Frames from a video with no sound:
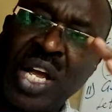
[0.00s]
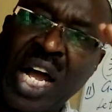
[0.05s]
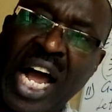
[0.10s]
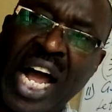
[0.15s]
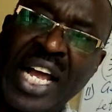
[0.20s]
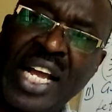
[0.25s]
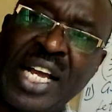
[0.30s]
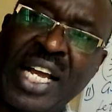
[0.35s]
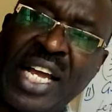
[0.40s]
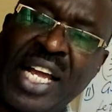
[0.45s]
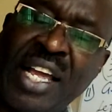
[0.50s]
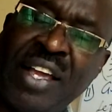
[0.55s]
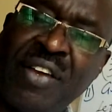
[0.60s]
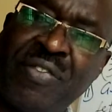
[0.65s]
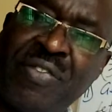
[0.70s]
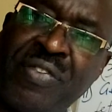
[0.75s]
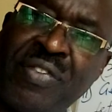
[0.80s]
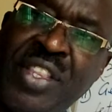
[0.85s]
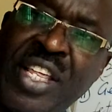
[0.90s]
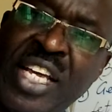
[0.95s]

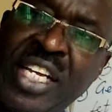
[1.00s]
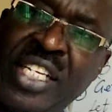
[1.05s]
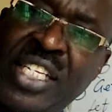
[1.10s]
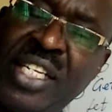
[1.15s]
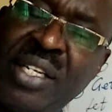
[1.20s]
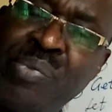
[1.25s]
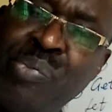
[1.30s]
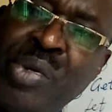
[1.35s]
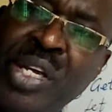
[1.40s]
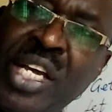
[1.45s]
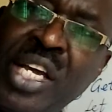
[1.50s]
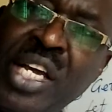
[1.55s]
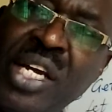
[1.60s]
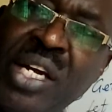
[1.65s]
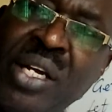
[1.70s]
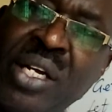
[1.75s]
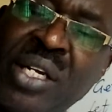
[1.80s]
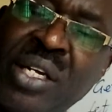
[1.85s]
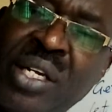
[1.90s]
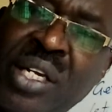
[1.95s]
If this
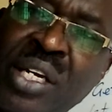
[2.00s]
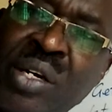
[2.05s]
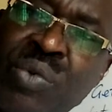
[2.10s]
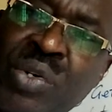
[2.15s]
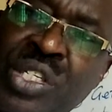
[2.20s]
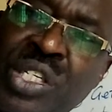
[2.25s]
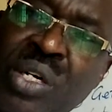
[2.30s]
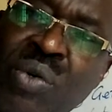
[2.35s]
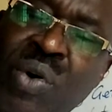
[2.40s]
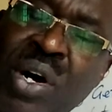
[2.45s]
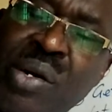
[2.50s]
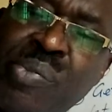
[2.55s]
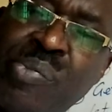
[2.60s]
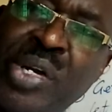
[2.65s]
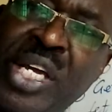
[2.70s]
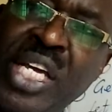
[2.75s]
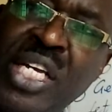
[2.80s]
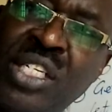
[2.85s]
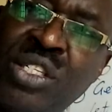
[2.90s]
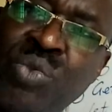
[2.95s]
equation 1
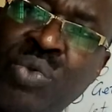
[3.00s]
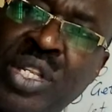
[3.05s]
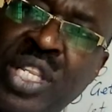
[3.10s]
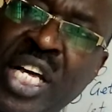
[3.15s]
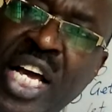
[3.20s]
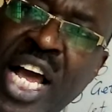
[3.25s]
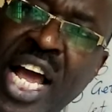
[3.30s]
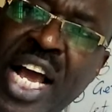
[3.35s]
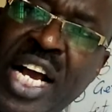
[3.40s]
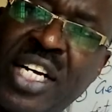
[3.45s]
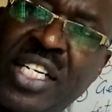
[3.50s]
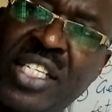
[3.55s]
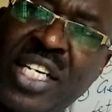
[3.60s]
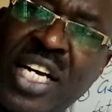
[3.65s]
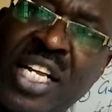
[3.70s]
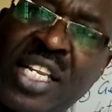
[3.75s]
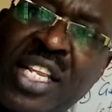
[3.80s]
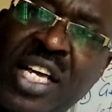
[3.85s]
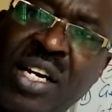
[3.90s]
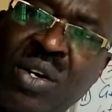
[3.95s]
begins with x
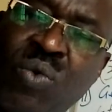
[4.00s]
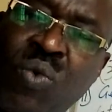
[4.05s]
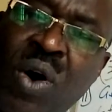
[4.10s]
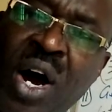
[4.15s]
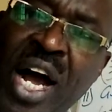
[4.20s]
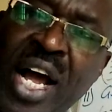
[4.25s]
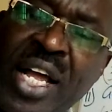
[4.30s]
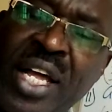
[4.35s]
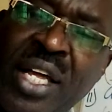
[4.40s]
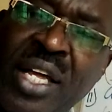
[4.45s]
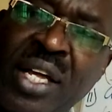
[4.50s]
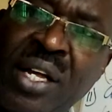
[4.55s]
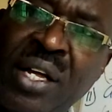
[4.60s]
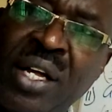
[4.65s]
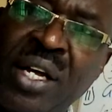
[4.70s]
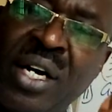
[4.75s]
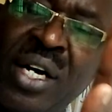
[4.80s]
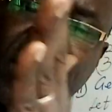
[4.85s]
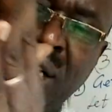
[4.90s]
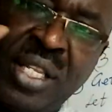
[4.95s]
and then y
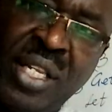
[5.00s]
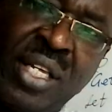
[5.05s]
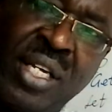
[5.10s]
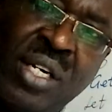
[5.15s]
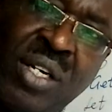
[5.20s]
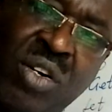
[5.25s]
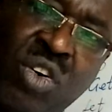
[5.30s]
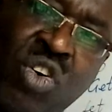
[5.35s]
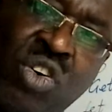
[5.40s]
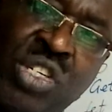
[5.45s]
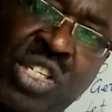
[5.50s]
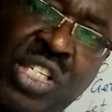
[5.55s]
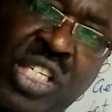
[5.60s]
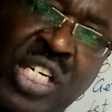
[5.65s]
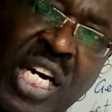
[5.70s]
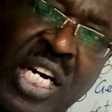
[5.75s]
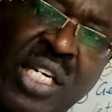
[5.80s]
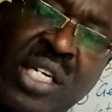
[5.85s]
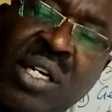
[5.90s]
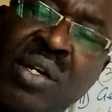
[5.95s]
and then
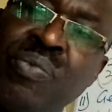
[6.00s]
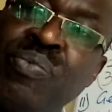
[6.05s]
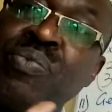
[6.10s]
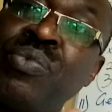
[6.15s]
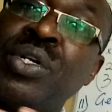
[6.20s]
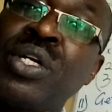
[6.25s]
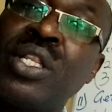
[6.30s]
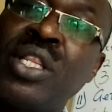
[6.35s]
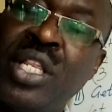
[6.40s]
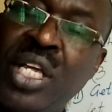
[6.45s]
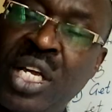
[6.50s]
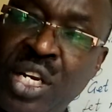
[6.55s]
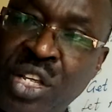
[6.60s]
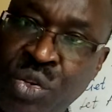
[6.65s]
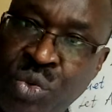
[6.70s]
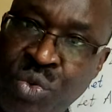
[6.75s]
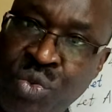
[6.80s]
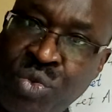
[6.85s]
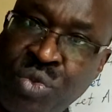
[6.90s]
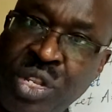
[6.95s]
constant, then
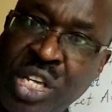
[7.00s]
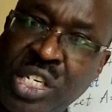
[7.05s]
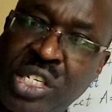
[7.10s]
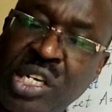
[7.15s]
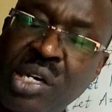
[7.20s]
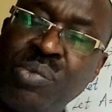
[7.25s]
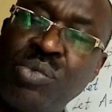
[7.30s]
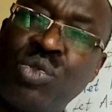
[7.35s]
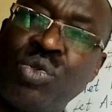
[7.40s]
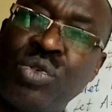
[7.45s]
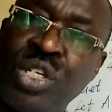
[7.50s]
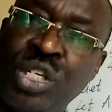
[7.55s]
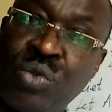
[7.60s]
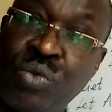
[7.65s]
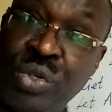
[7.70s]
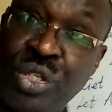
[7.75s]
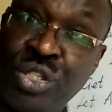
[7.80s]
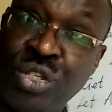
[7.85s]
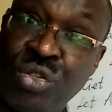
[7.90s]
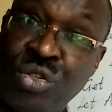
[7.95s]
you do the same to
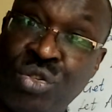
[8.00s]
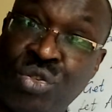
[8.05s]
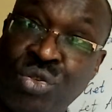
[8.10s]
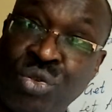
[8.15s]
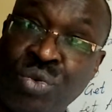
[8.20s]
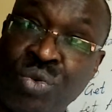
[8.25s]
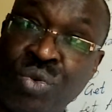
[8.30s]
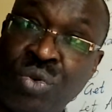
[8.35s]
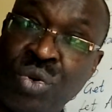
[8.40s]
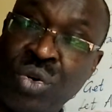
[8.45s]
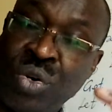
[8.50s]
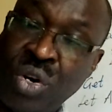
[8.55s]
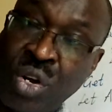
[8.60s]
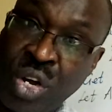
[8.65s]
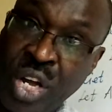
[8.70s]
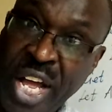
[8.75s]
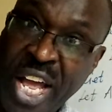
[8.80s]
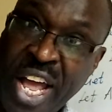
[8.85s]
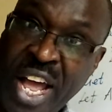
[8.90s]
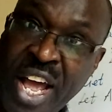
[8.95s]
equation 2,
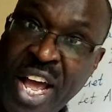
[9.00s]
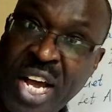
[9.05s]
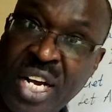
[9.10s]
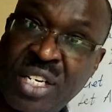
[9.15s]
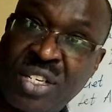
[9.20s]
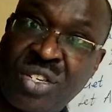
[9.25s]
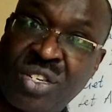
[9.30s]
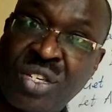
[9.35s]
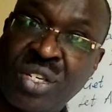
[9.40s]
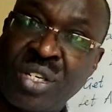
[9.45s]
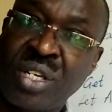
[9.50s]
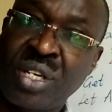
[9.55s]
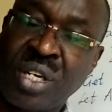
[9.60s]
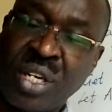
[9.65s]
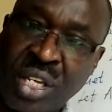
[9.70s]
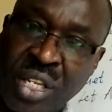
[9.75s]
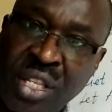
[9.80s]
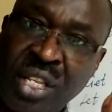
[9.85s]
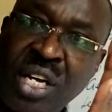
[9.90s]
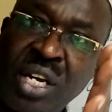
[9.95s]
x,
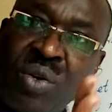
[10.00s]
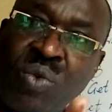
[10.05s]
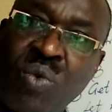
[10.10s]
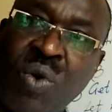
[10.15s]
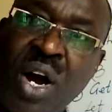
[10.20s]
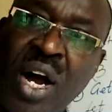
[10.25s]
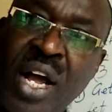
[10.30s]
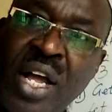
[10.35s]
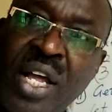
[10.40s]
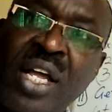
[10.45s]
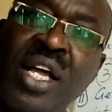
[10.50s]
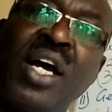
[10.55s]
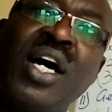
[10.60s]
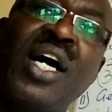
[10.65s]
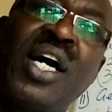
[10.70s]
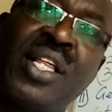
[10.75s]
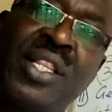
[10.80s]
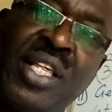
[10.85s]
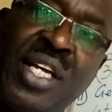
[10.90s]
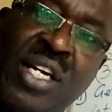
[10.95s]
then y,
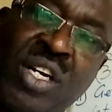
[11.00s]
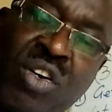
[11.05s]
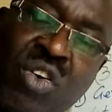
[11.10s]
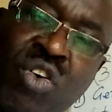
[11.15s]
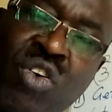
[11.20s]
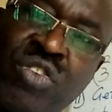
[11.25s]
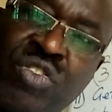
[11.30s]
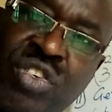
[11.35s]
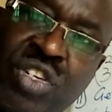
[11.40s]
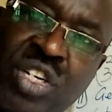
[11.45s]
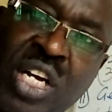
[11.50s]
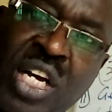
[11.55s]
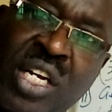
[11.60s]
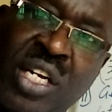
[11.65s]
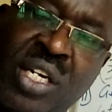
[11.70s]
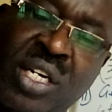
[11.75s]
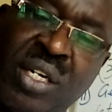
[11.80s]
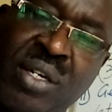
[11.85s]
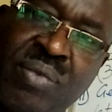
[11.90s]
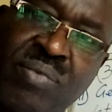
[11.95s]
and then constant.